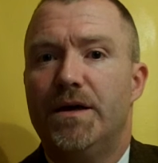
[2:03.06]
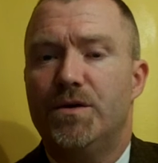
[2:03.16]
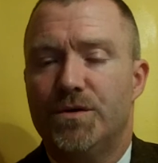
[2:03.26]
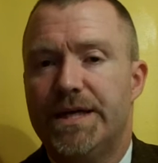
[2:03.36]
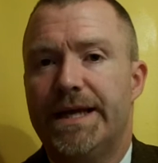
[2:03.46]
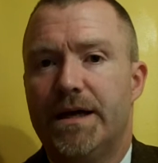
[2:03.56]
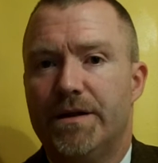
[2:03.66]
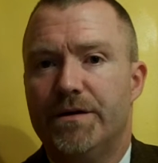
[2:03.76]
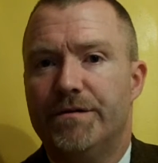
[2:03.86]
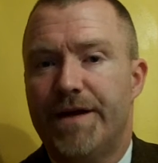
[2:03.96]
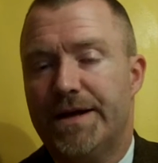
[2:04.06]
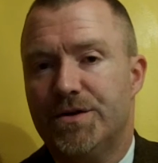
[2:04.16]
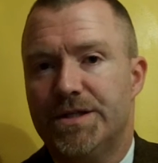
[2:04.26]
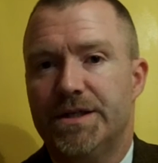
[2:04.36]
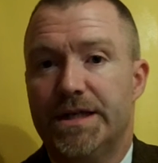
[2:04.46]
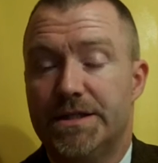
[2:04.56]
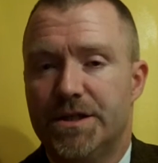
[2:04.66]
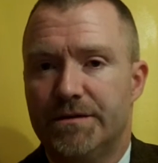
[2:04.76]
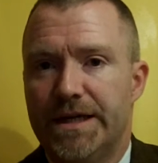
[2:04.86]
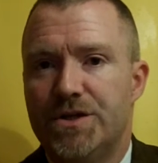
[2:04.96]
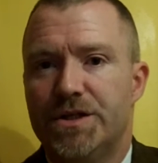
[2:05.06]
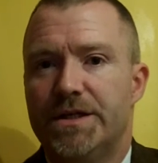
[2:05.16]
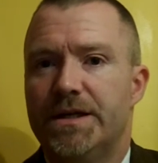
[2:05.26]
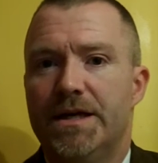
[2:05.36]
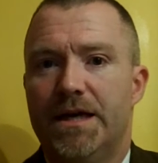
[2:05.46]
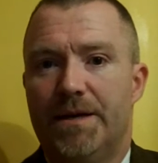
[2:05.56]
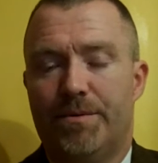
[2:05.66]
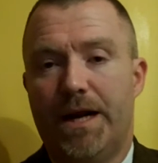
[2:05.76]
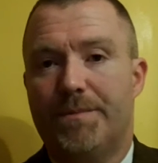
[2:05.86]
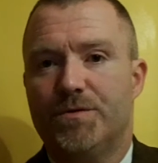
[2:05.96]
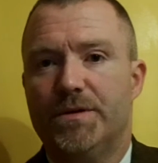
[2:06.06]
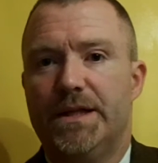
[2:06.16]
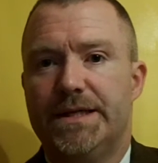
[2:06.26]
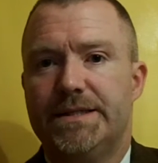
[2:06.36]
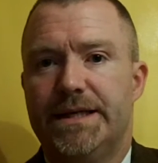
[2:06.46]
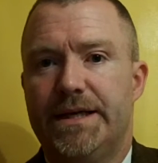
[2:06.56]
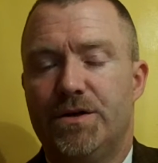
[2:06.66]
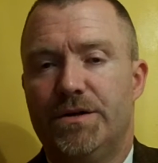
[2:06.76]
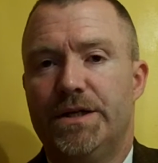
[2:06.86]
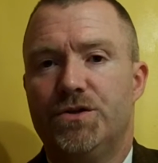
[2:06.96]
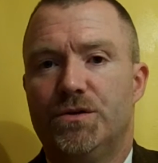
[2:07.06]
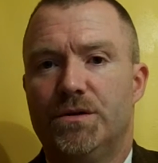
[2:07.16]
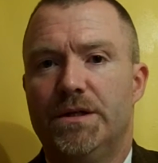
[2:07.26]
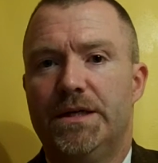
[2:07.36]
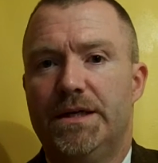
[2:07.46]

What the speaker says: you'll take other factors into consideration and perhaps realize that your initial